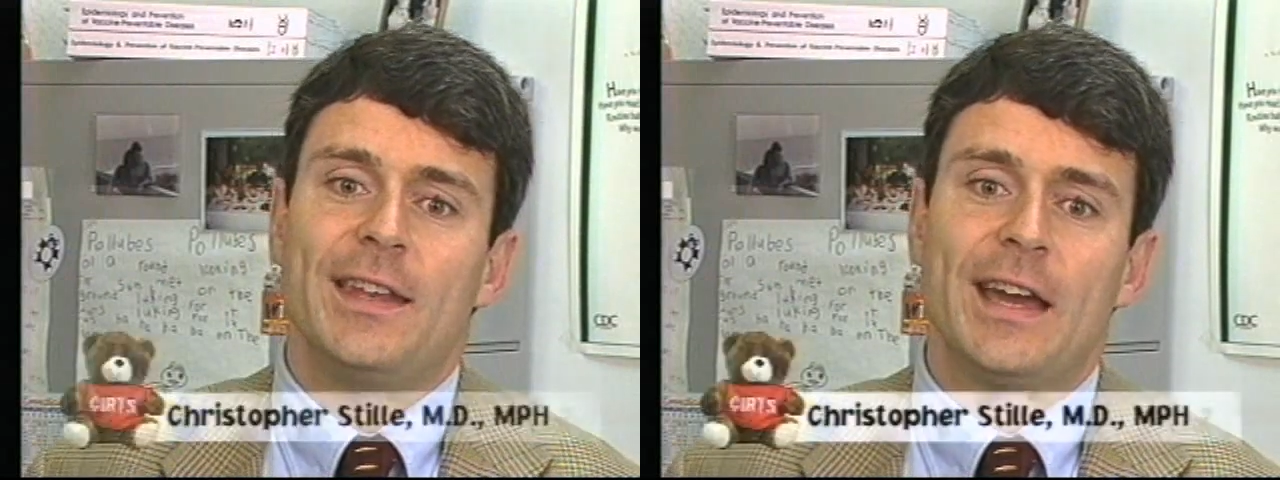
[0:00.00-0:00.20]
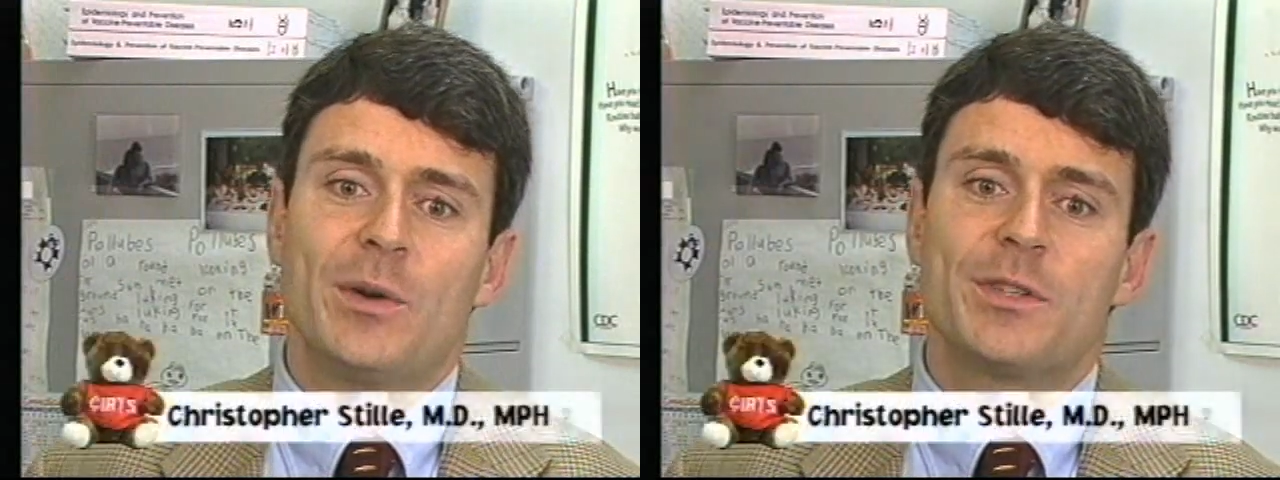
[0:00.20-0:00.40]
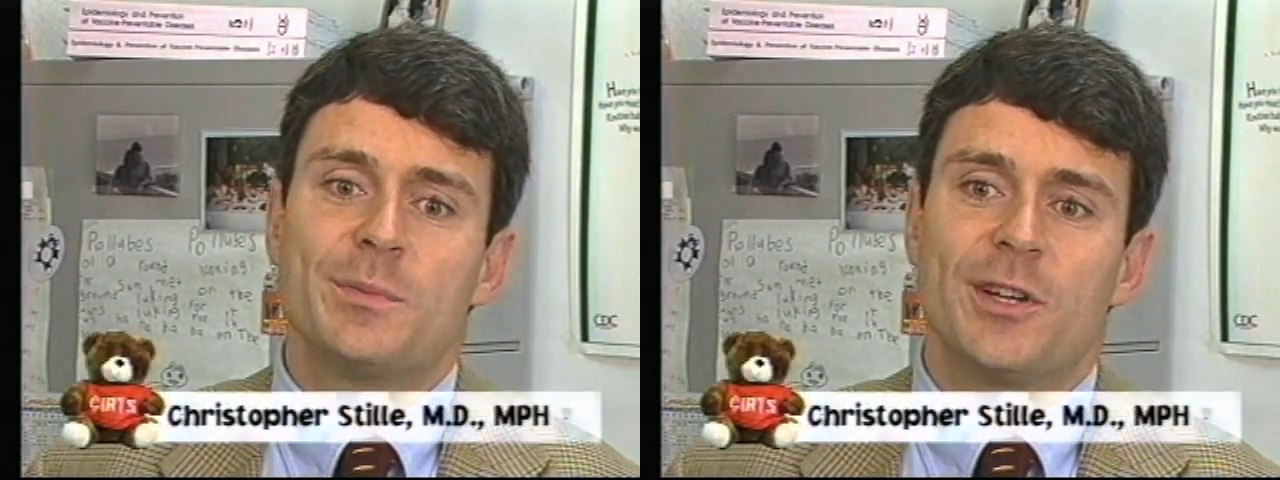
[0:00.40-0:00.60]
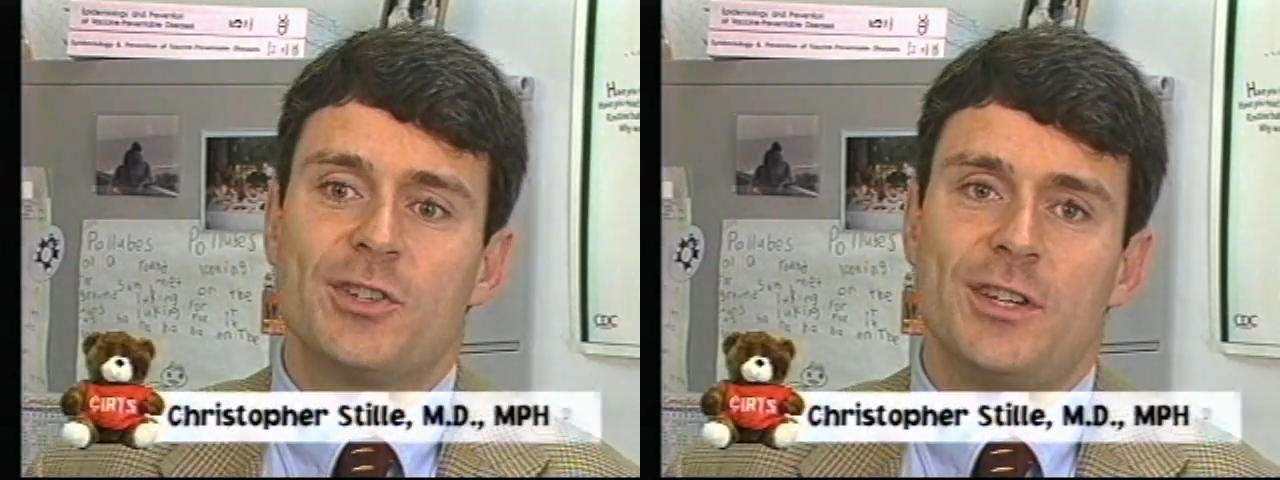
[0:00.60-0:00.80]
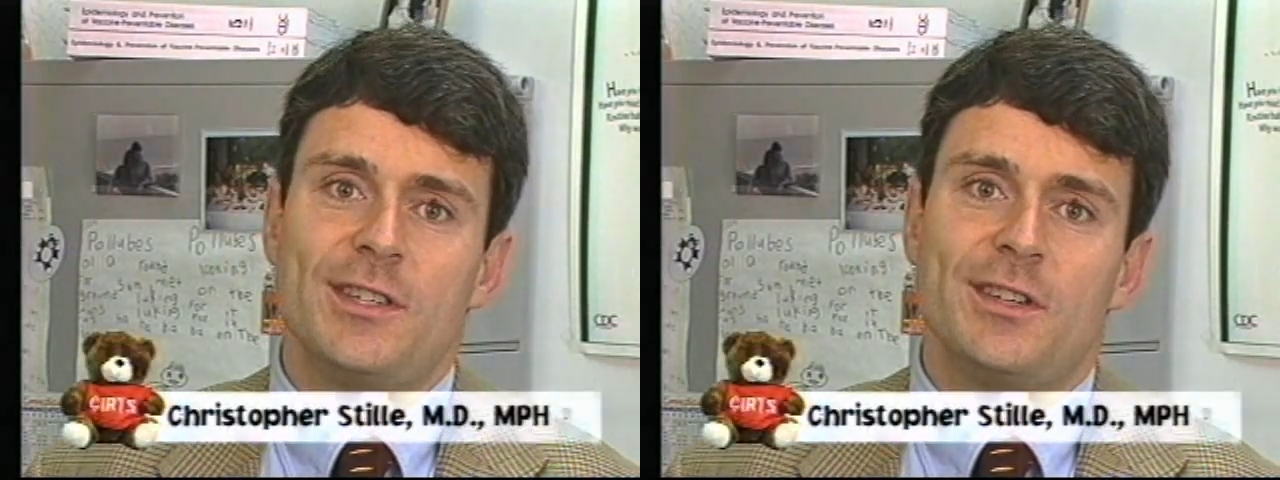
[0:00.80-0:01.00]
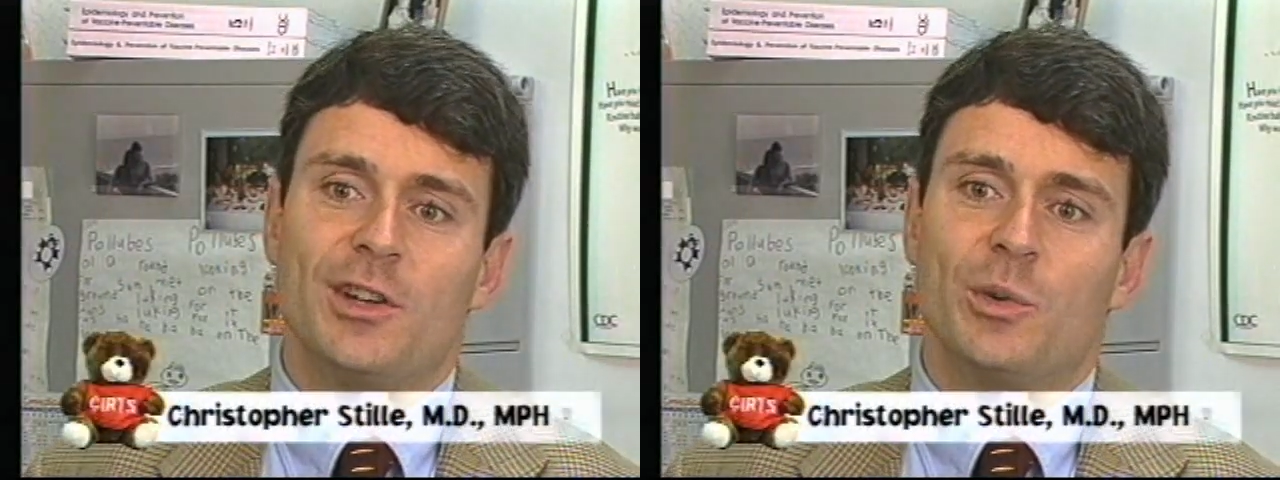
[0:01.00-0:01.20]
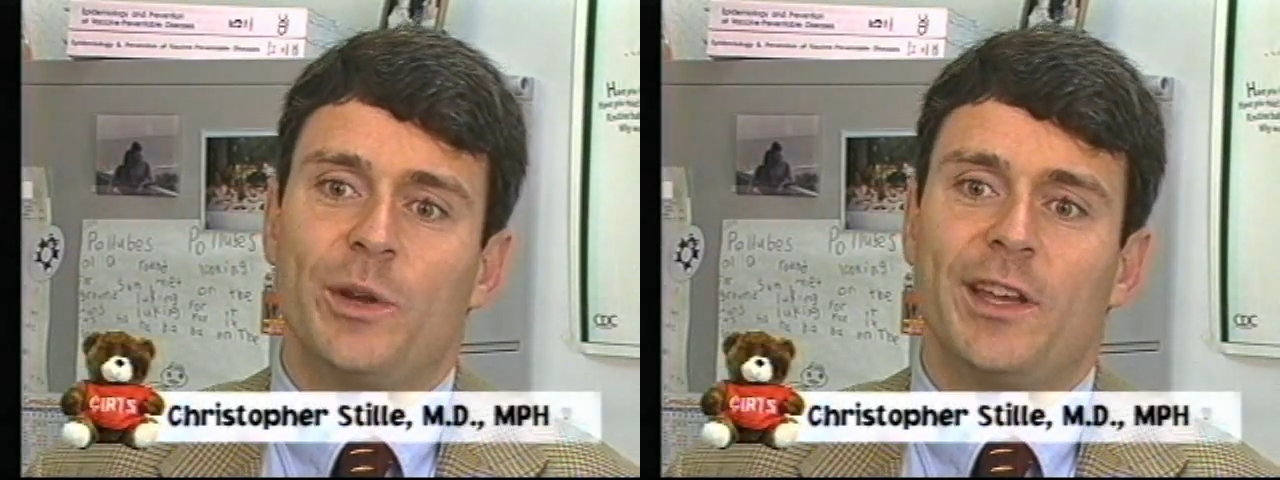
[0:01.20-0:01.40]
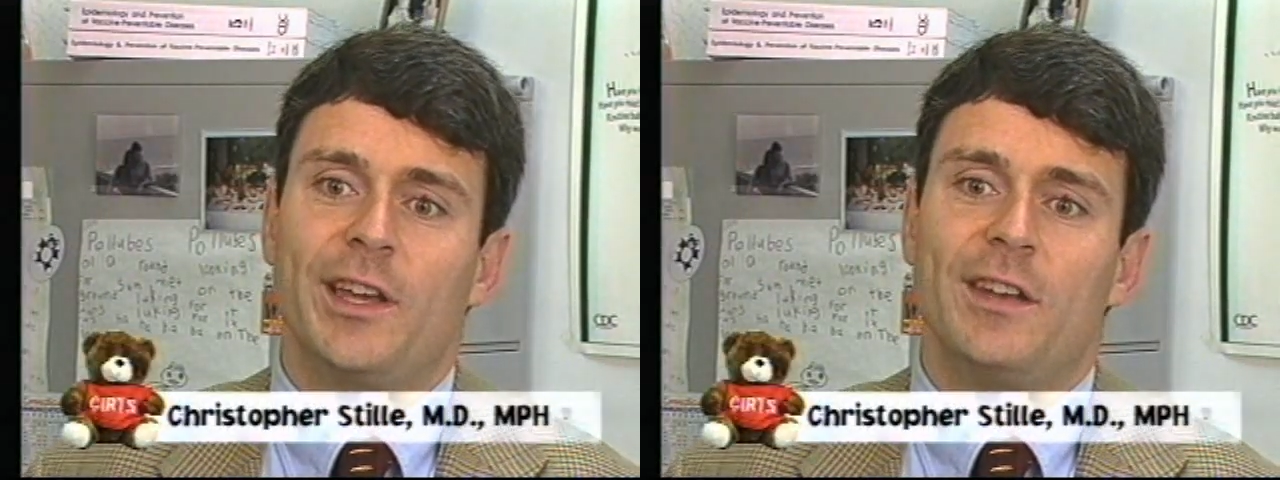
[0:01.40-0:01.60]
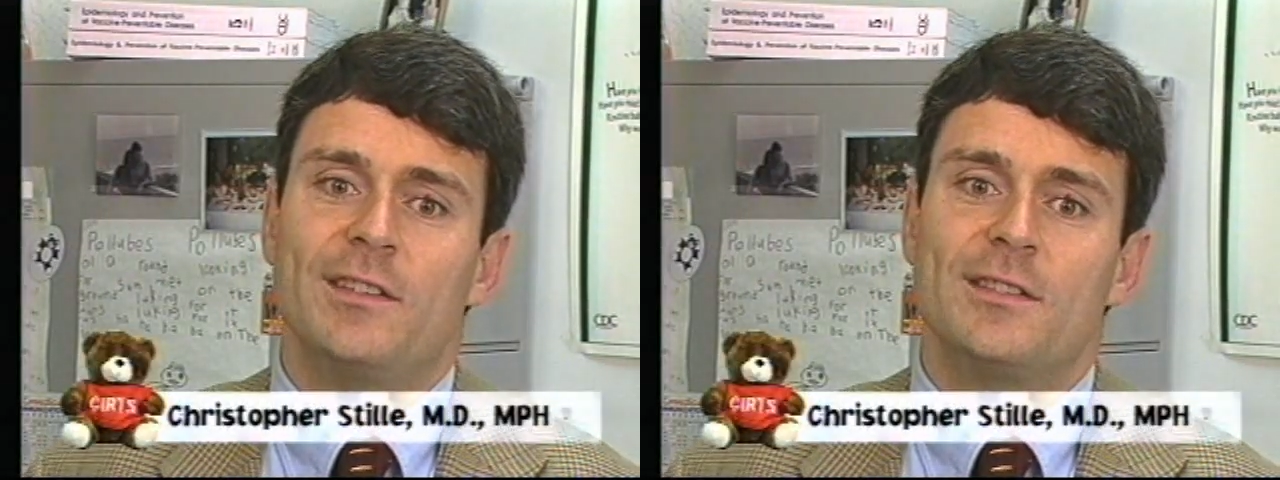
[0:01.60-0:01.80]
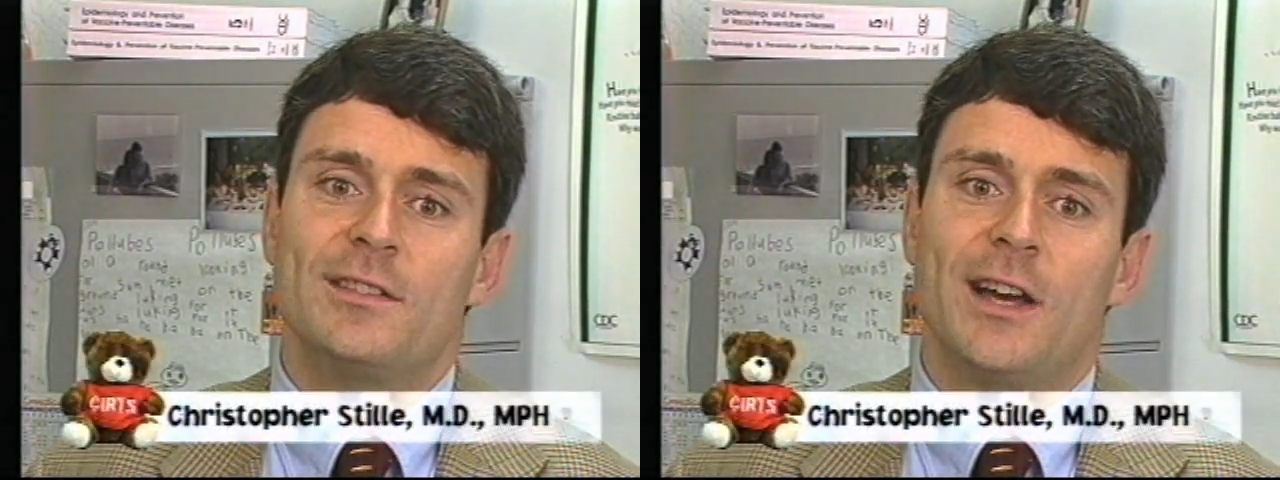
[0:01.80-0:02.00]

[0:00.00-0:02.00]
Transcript: Now it's much easier. We can